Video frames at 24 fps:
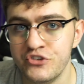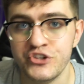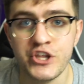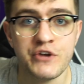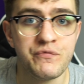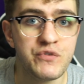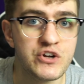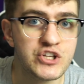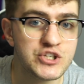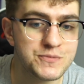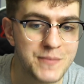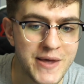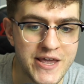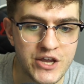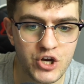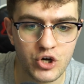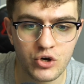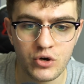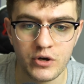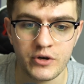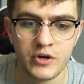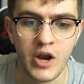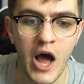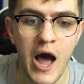difference
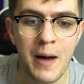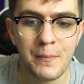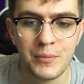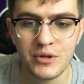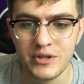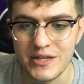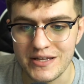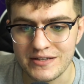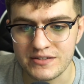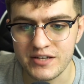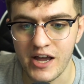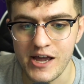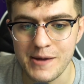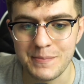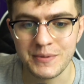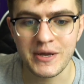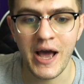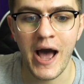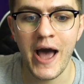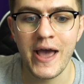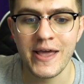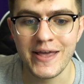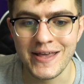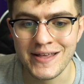maker, anomaly type
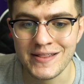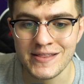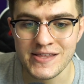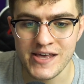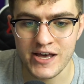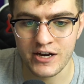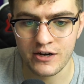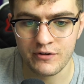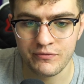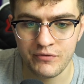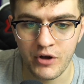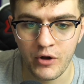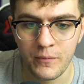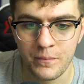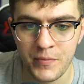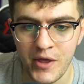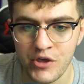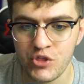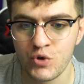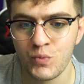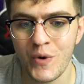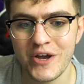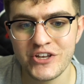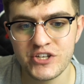guy in the NFL.
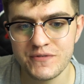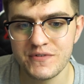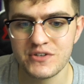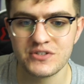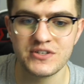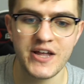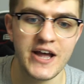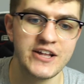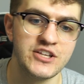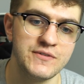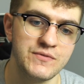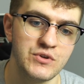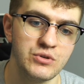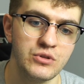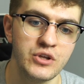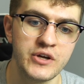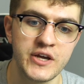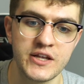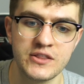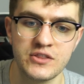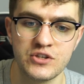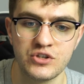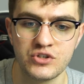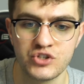Now, the rest of his stats, if you
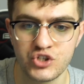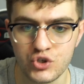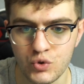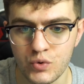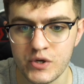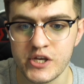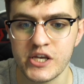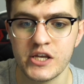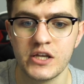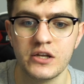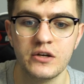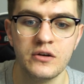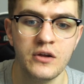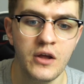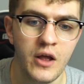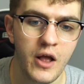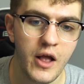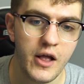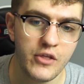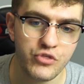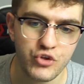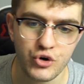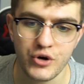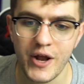look at the screen,
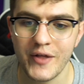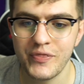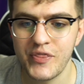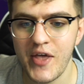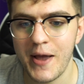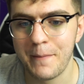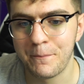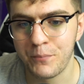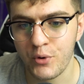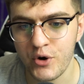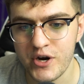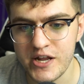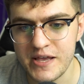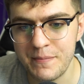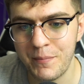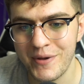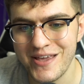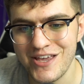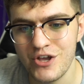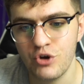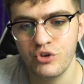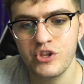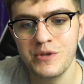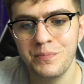they're not that pretty,
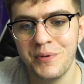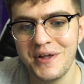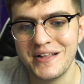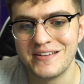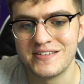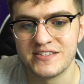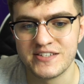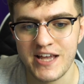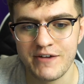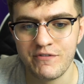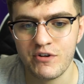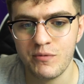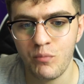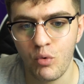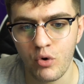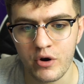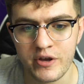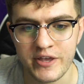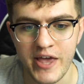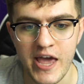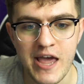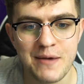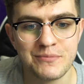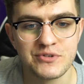but he only played seven
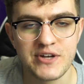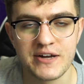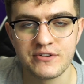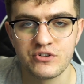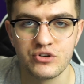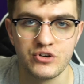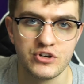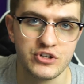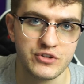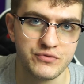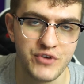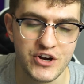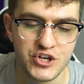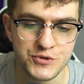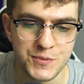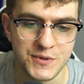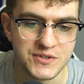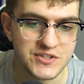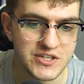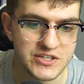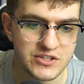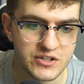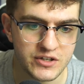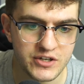more games after his
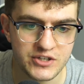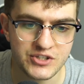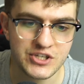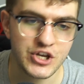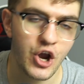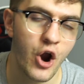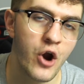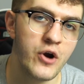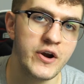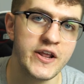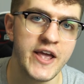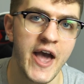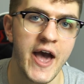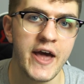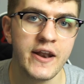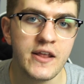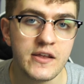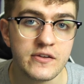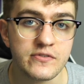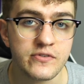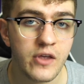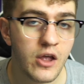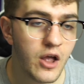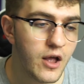freshman season because he already had
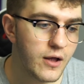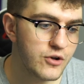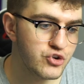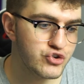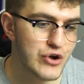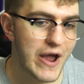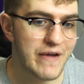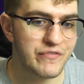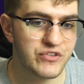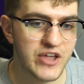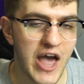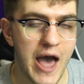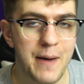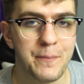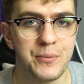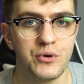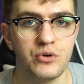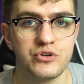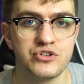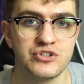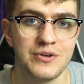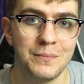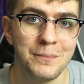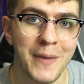his draft
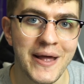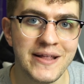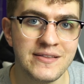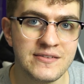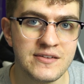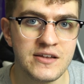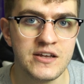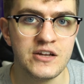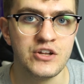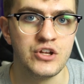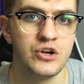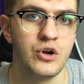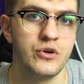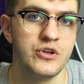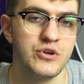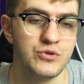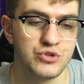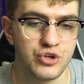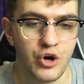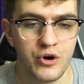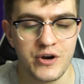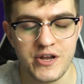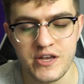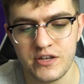capital cemented. You know, he
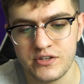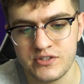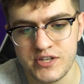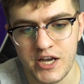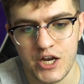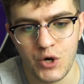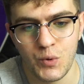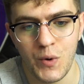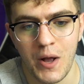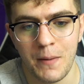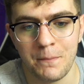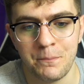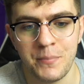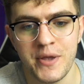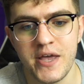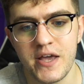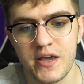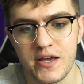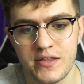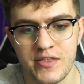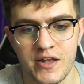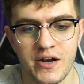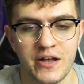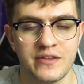was already a second round
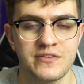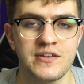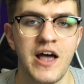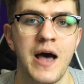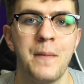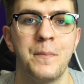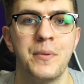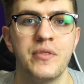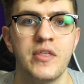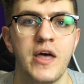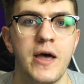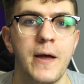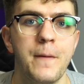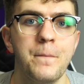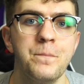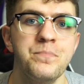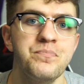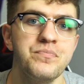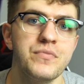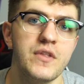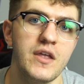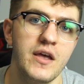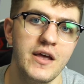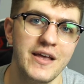pick. And then on top of that,
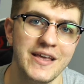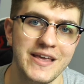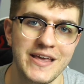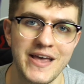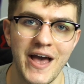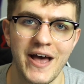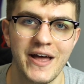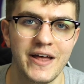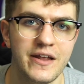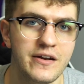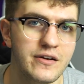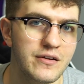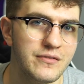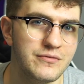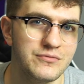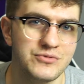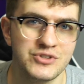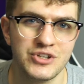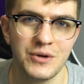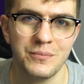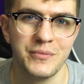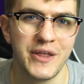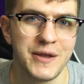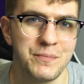he had
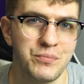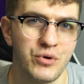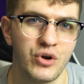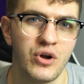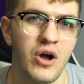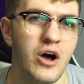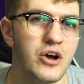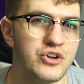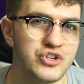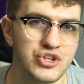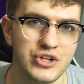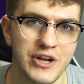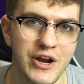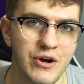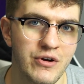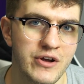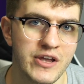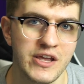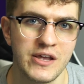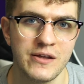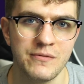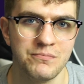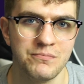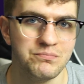some like
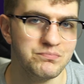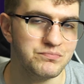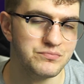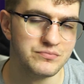precautionary